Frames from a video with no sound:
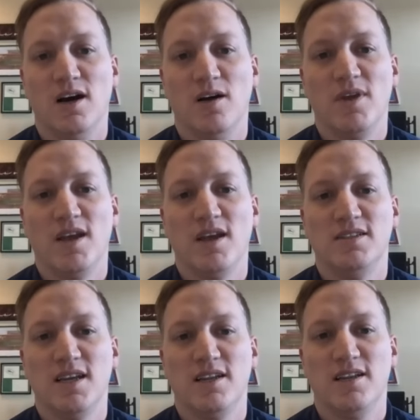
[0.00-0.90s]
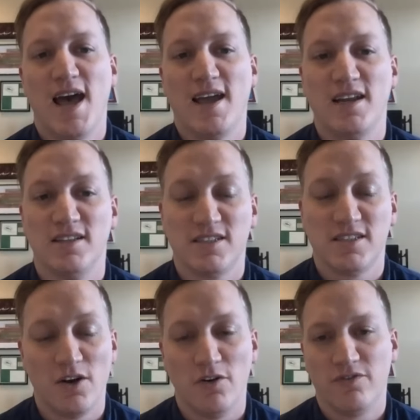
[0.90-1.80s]
Um, and, and that in
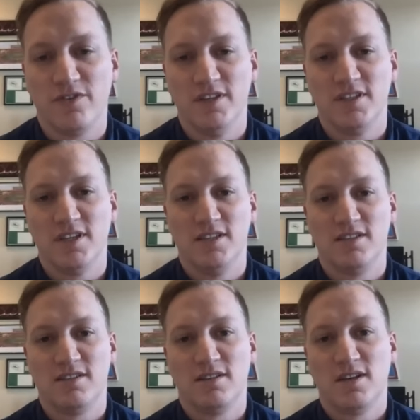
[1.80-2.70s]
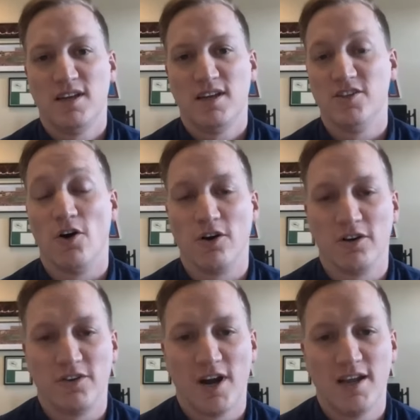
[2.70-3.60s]
itself is, is, is
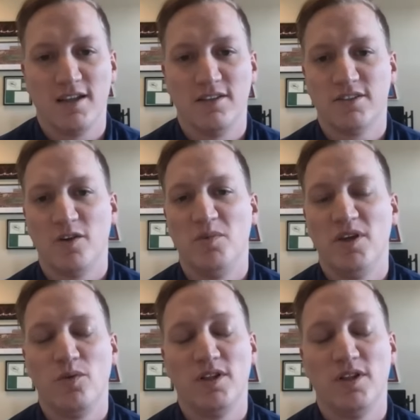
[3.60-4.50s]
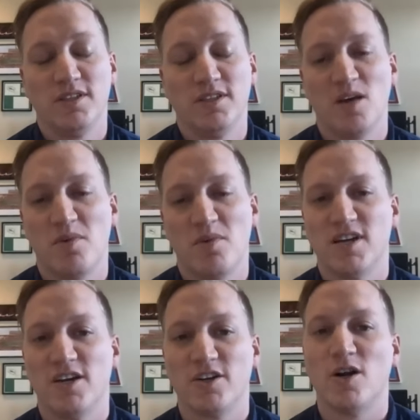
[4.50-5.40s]
art, right? And so be willing to step
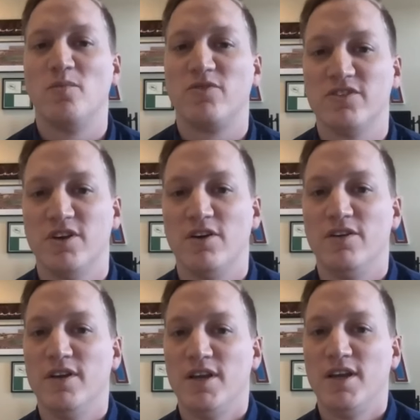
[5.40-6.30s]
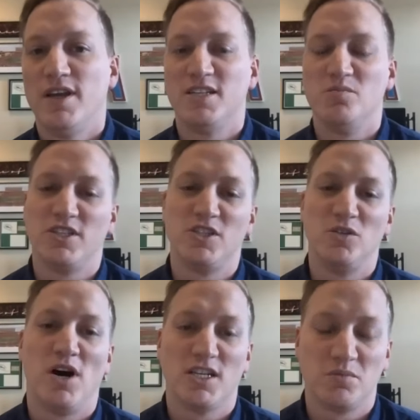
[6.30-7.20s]
outside your comfort zone as much
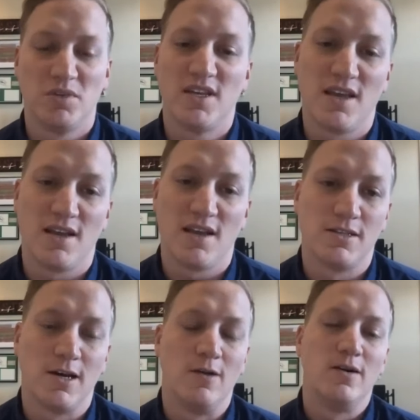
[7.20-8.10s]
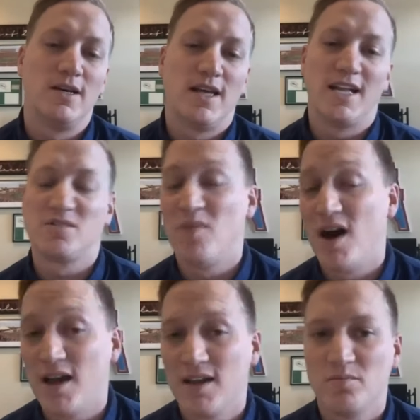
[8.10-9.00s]
as you possibly can. So that's
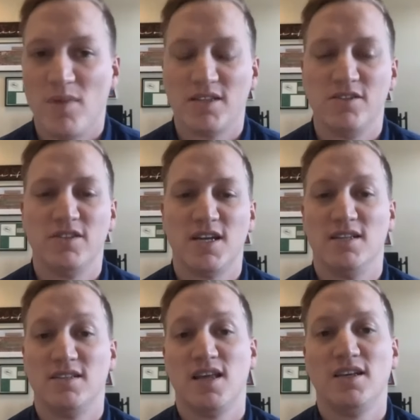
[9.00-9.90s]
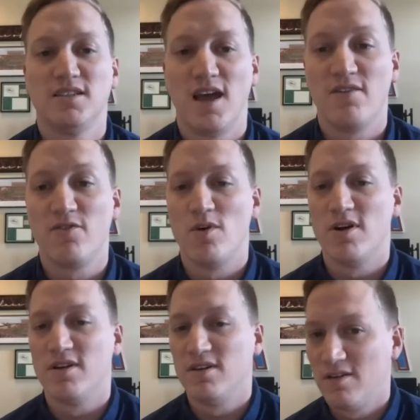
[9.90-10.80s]
my, my two cents. Thanks
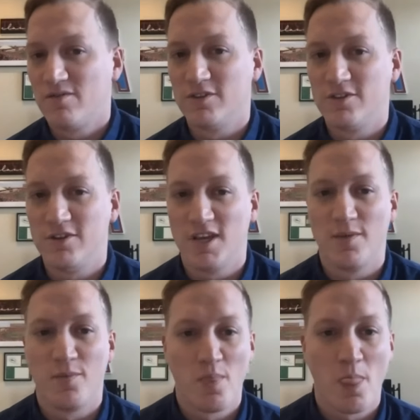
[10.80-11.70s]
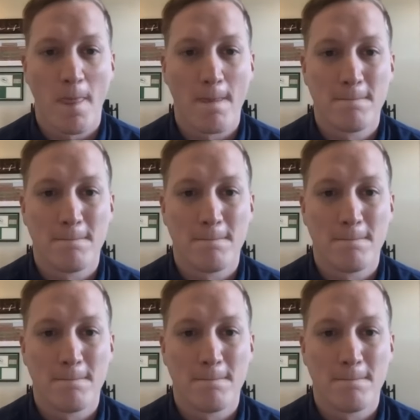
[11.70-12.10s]
everyone for tuning in.